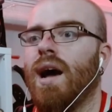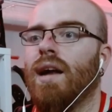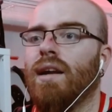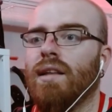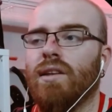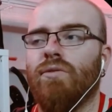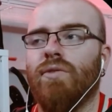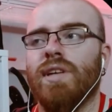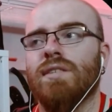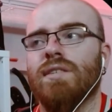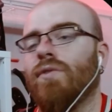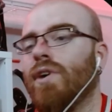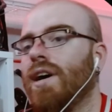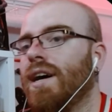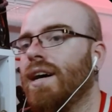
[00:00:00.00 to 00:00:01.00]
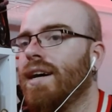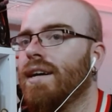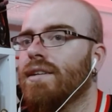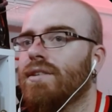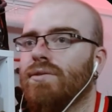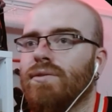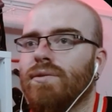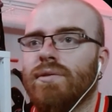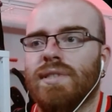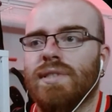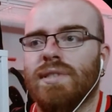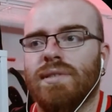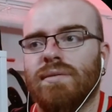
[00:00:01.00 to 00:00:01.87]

Another reason for her to